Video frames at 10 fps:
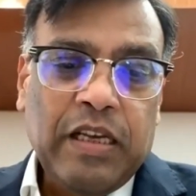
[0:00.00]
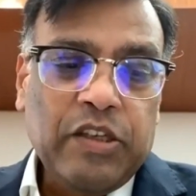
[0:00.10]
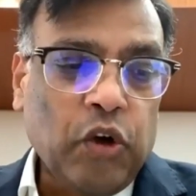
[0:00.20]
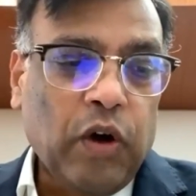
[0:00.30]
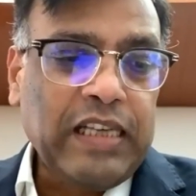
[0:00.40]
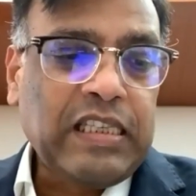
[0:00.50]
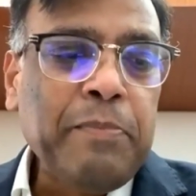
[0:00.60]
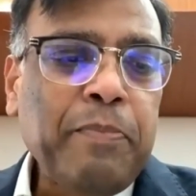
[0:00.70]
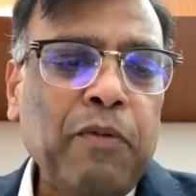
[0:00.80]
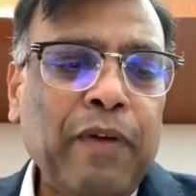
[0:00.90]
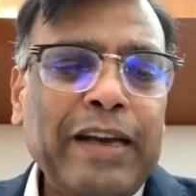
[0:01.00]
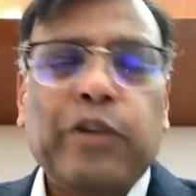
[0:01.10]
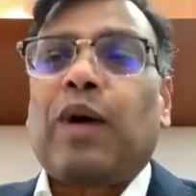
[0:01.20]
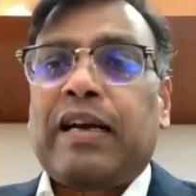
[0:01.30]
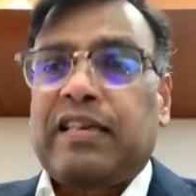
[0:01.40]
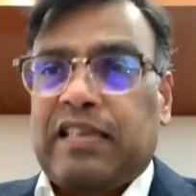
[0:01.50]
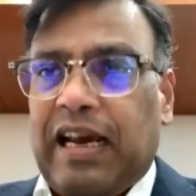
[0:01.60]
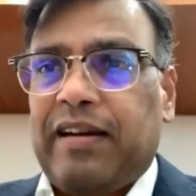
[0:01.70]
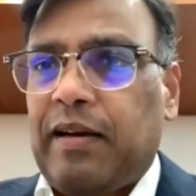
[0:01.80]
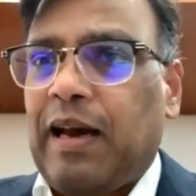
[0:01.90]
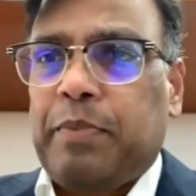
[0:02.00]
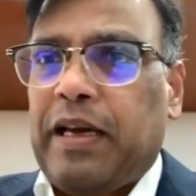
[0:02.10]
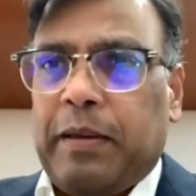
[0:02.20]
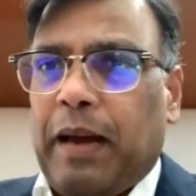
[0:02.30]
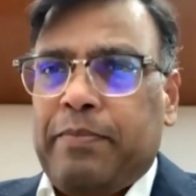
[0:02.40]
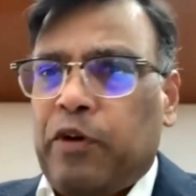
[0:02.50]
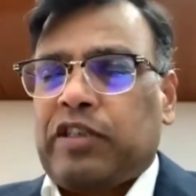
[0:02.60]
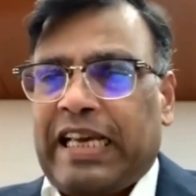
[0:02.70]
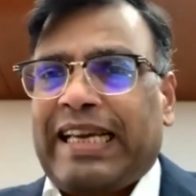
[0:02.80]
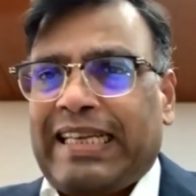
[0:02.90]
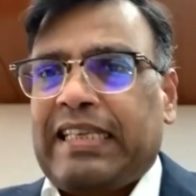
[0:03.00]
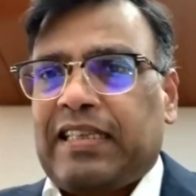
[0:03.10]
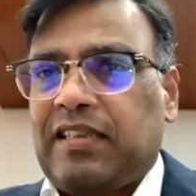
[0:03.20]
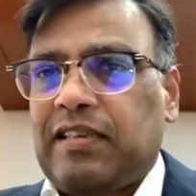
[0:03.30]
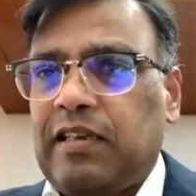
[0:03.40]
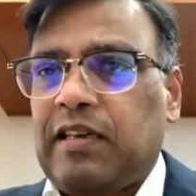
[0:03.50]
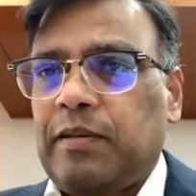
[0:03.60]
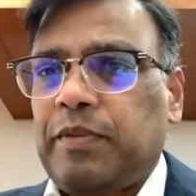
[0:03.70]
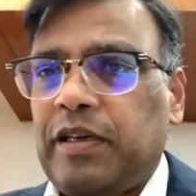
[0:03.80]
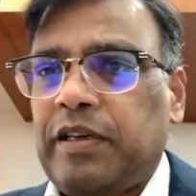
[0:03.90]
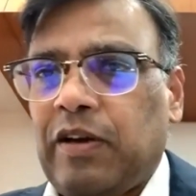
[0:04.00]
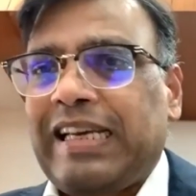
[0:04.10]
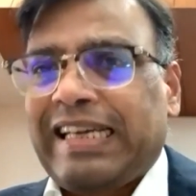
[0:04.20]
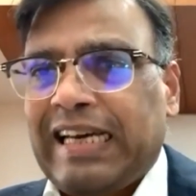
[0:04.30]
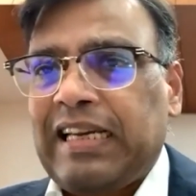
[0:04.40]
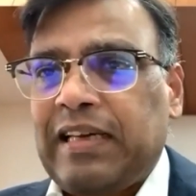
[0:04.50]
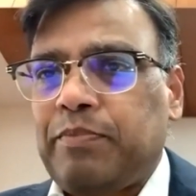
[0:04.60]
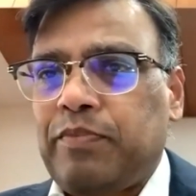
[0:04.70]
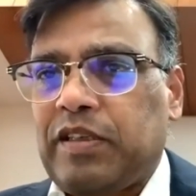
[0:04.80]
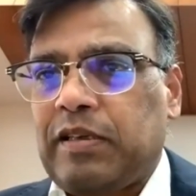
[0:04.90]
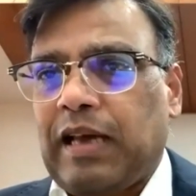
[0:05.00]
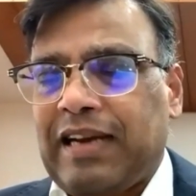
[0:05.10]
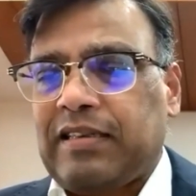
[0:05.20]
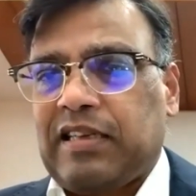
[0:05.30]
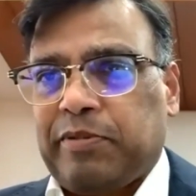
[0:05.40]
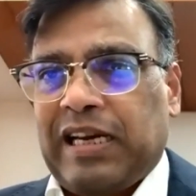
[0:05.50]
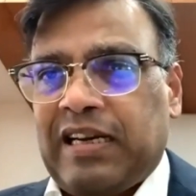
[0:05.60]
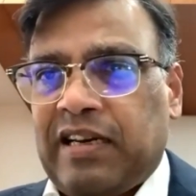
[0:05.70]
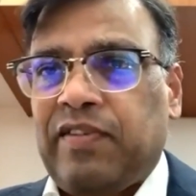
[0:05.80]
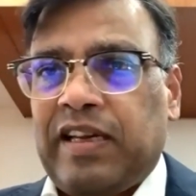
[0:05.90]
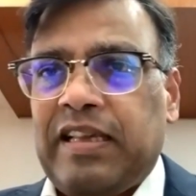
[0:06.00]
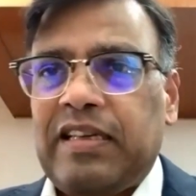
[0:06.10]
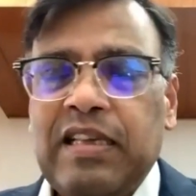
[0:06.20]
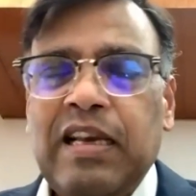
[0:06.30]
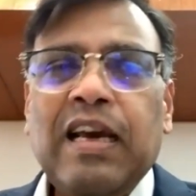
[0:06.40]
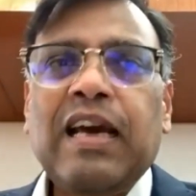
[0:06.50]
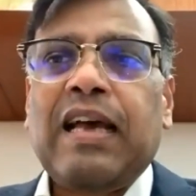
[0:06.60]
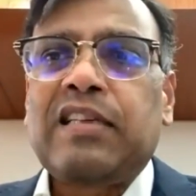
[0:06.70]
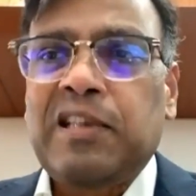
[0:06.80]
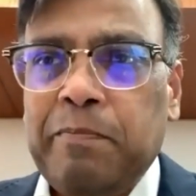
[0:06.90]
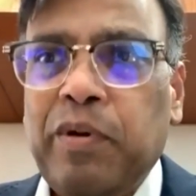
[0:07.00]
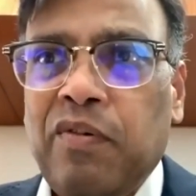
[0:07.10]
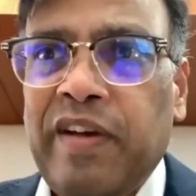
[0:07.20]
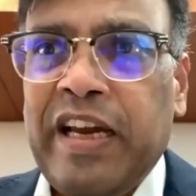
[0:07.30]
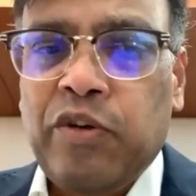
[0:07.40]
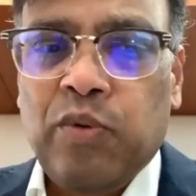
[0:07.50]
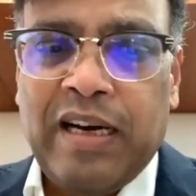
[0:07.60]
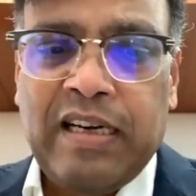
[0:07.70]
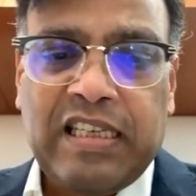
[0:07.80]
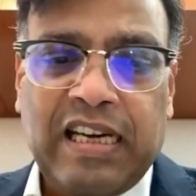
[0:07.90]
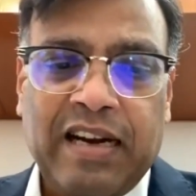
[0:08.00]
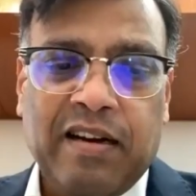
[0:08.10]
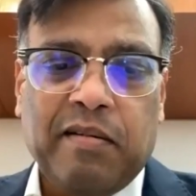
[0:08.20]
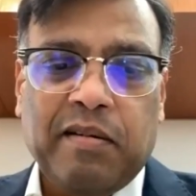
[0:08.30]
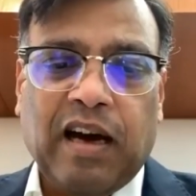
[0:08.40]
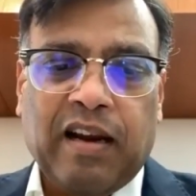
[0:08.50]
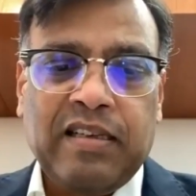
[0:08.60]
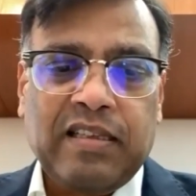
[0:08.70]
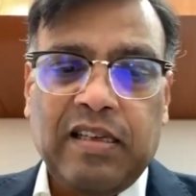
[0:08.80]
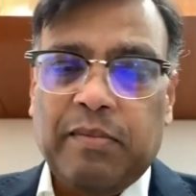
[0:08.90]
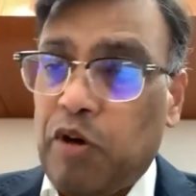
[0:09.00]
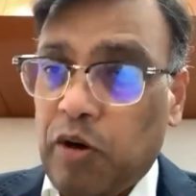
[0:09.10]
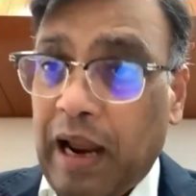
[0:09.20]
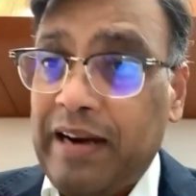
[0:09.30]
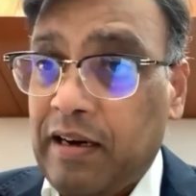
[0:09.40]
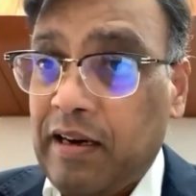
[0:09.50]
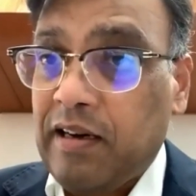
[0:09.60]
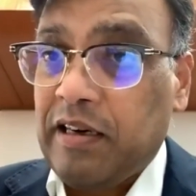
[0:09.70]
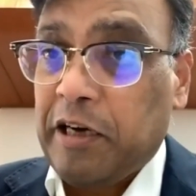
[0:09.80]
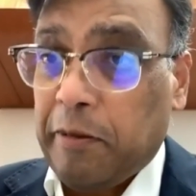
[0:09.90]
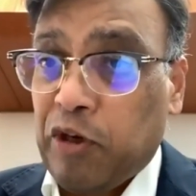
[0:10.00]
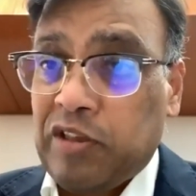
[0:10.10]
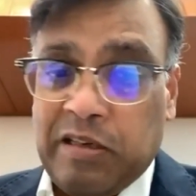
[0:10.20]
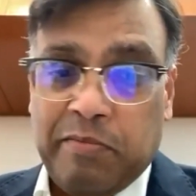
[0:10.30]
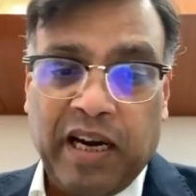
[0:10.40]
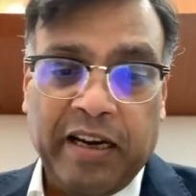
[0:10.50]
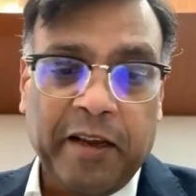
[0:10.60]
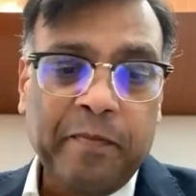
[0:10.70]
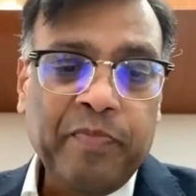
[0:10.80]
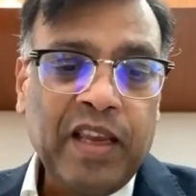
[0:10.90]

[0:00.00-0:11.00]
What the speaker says: So a simple way to understand, I'm not saying it is legally and substantively this, a simple way to understand currency and deposit money